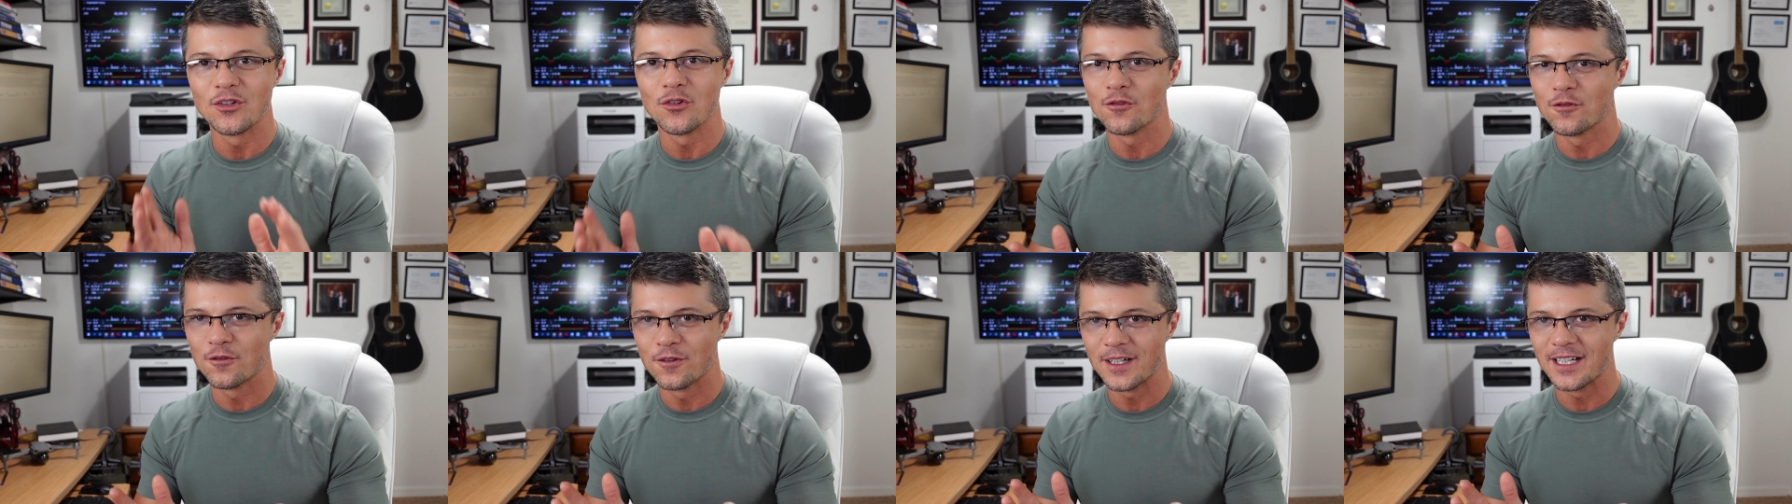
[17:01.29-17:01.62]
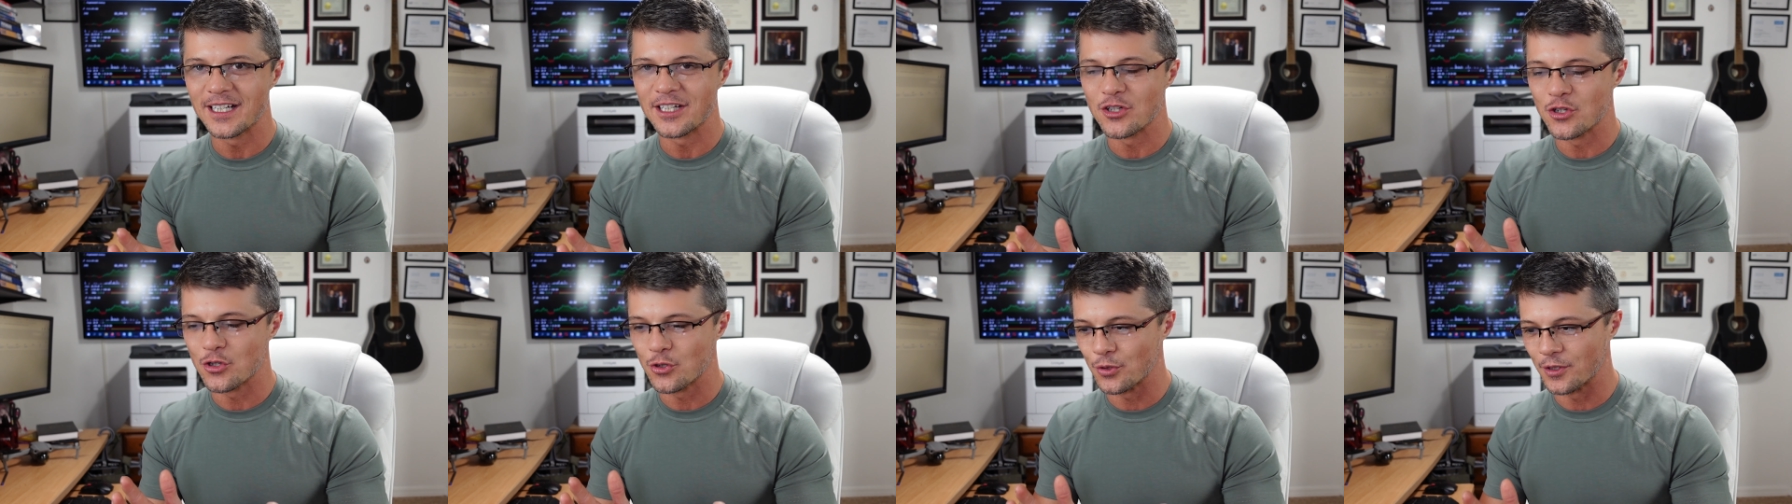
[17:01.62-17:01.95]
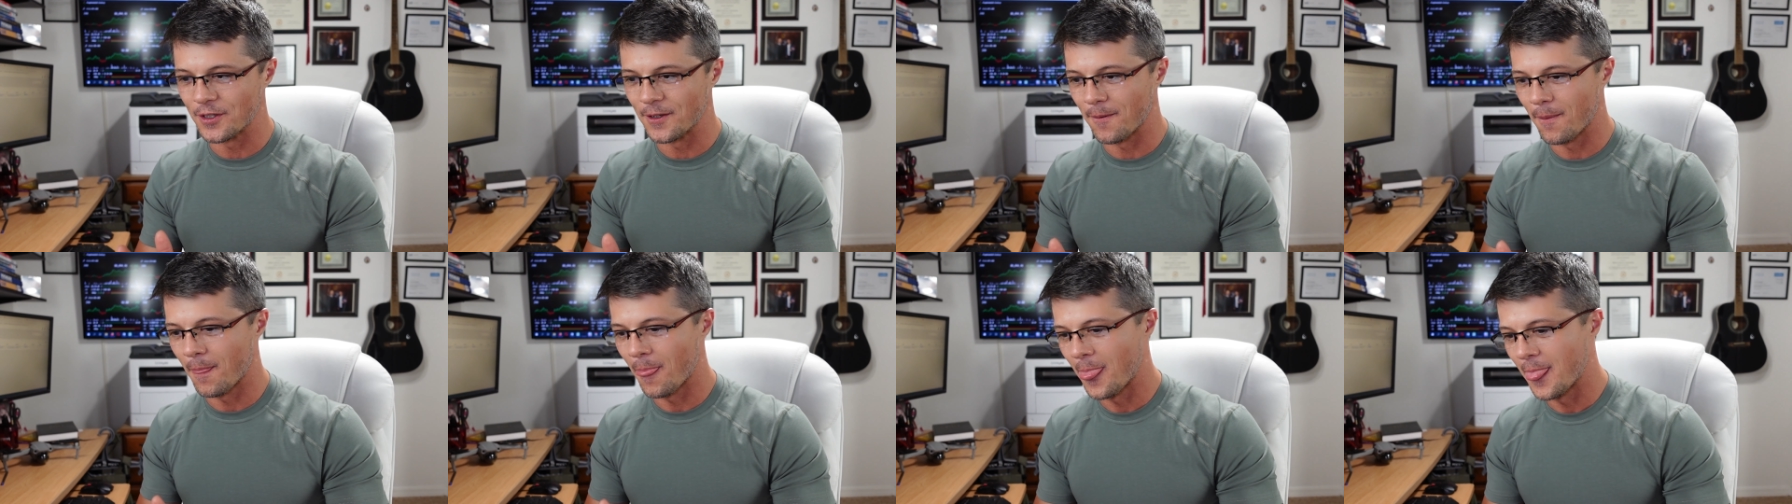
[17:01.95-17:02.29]
don't freaking
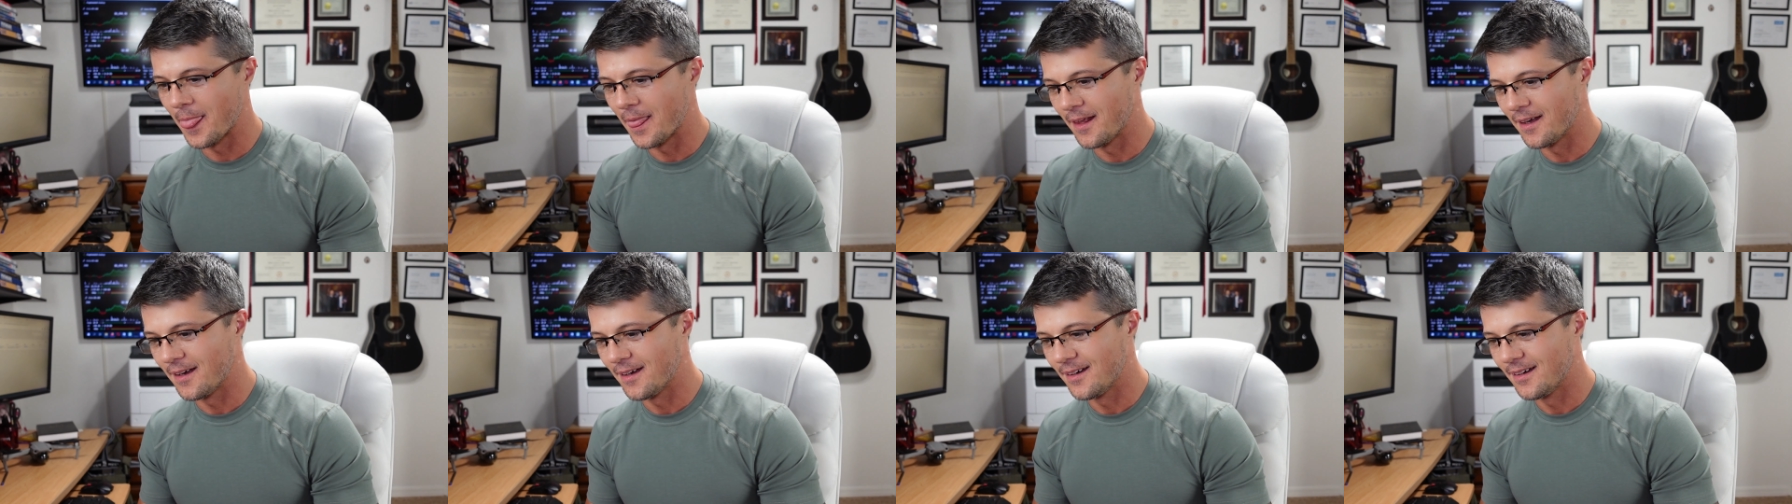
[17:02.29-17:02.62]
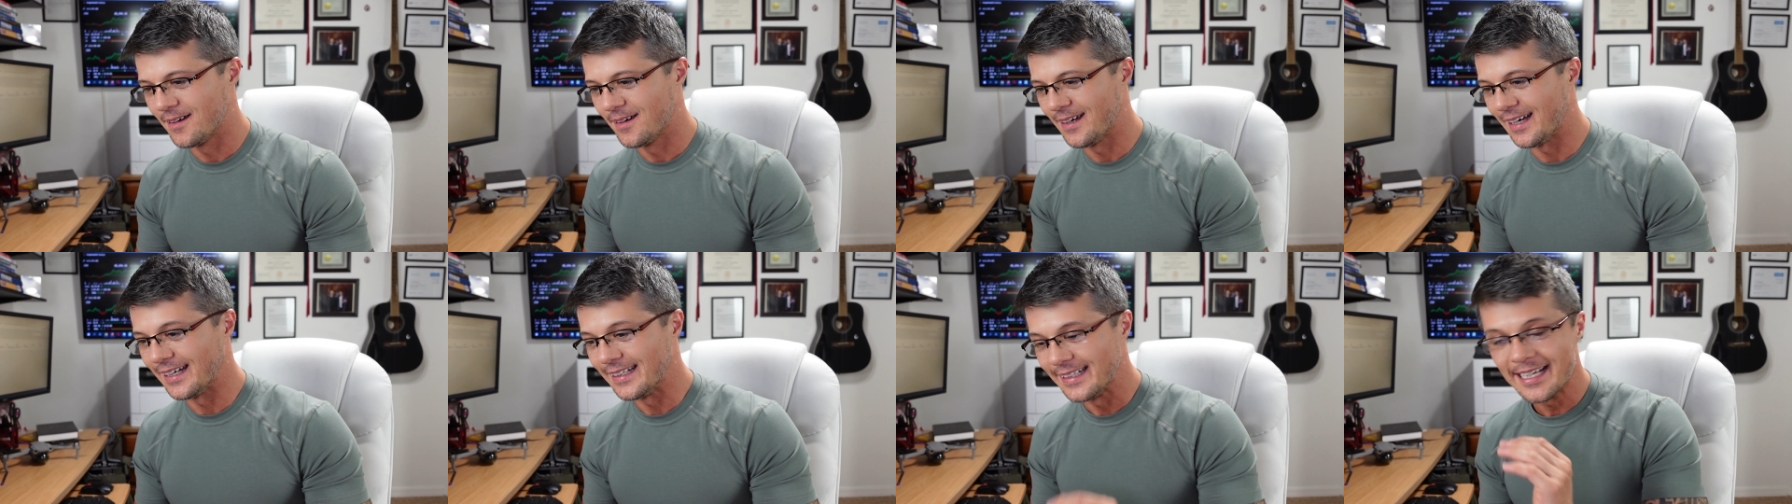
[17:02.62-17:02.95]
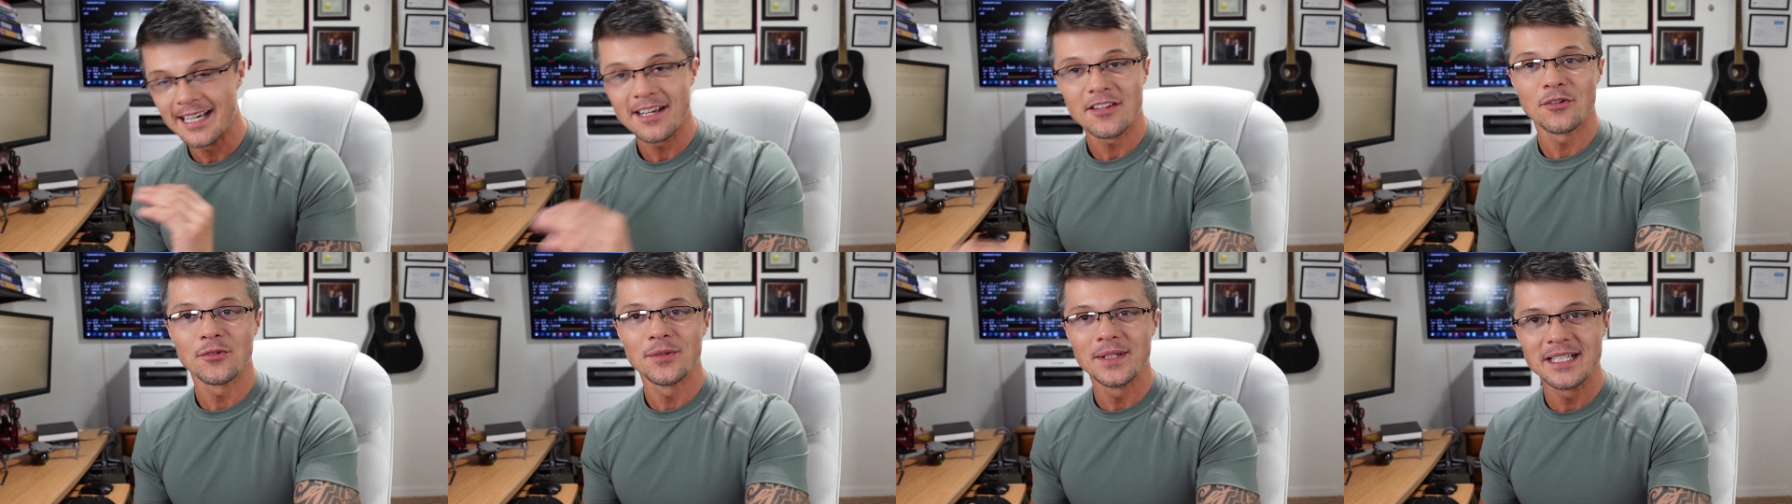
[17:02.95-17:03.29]
shoot it. And
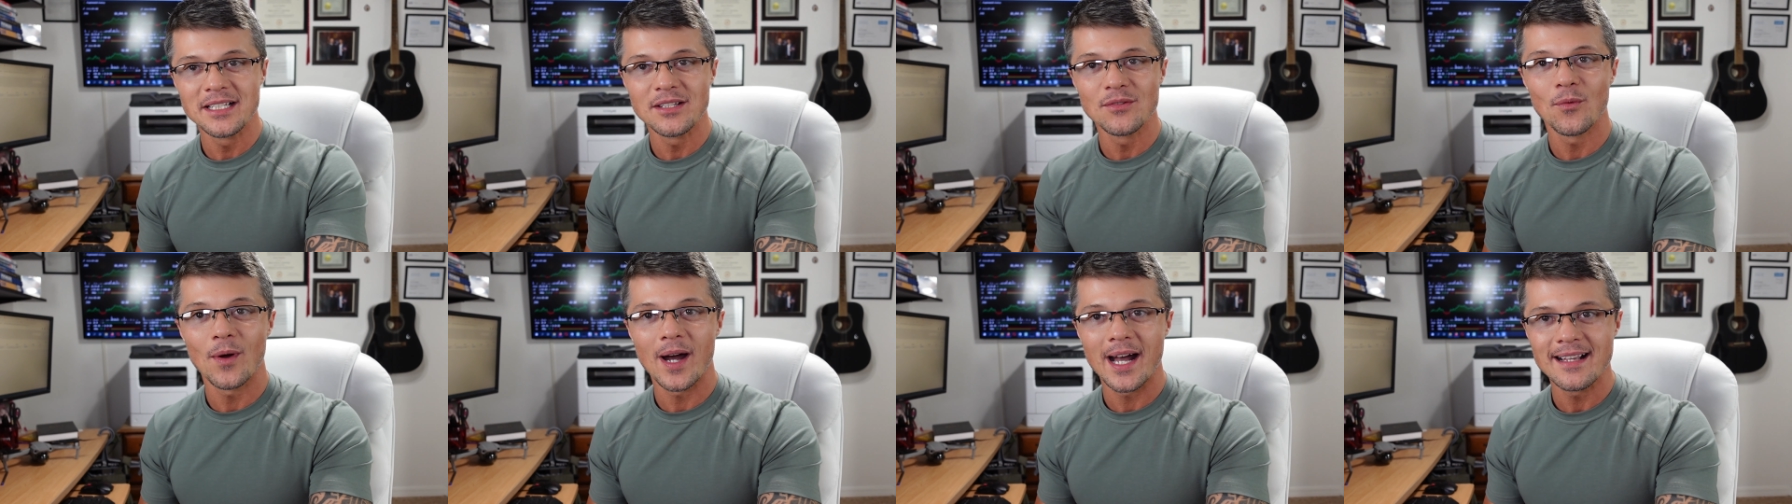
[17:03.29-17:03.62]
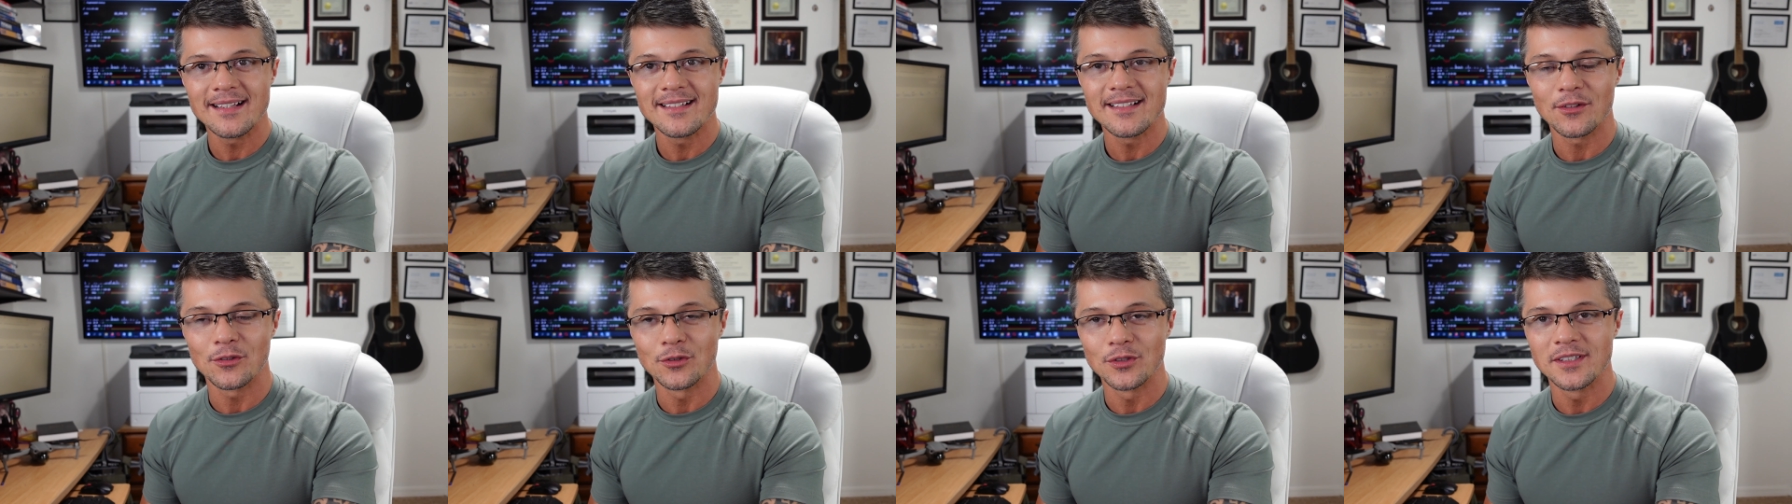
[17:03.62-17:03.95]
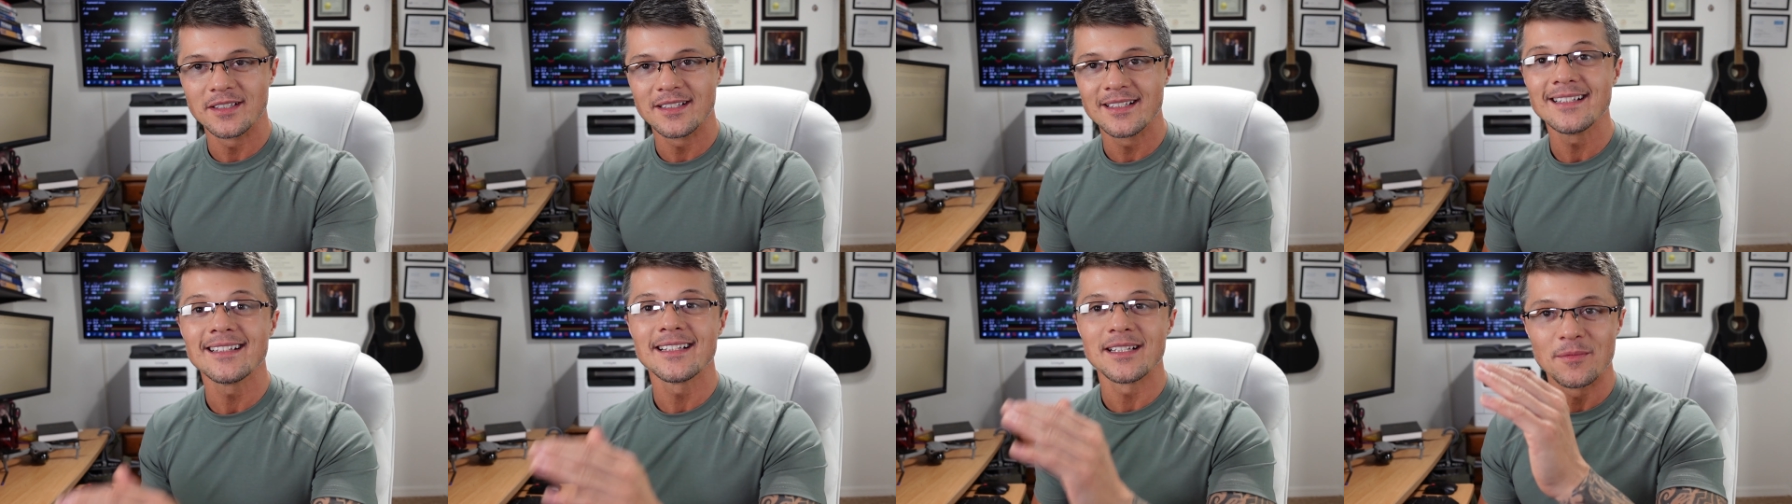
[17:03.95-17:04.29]
the other reason why it's on
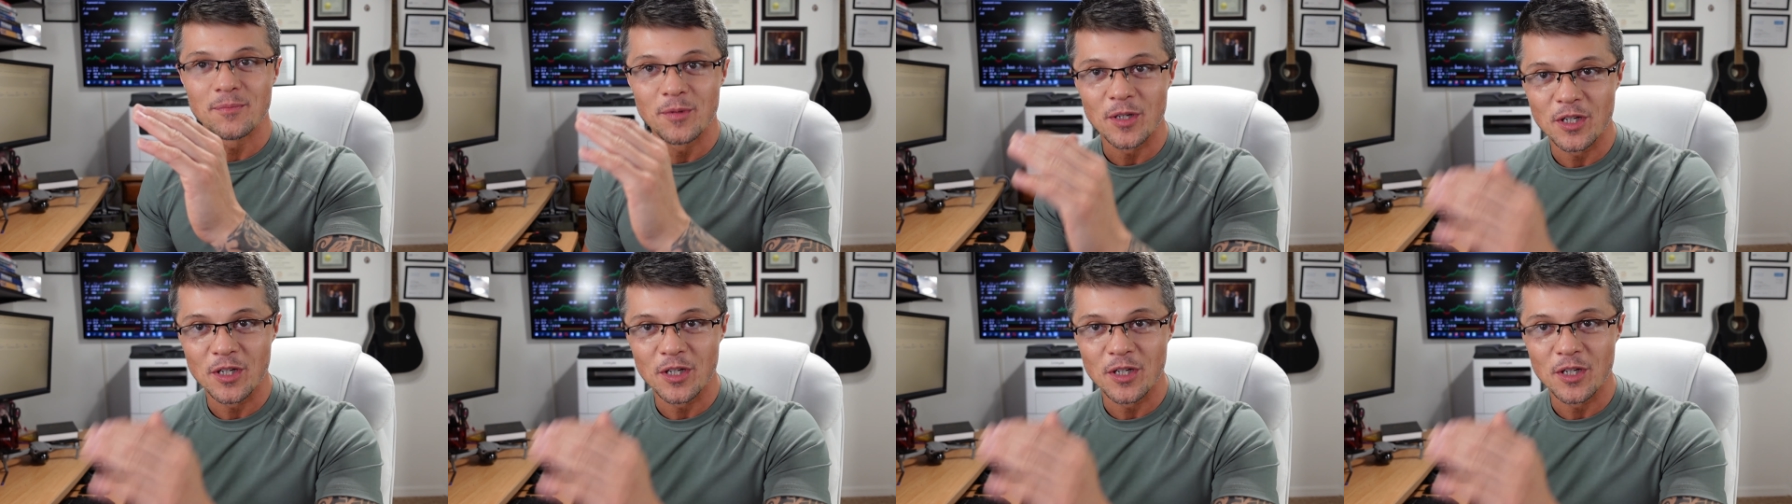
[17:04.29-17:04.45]
this list is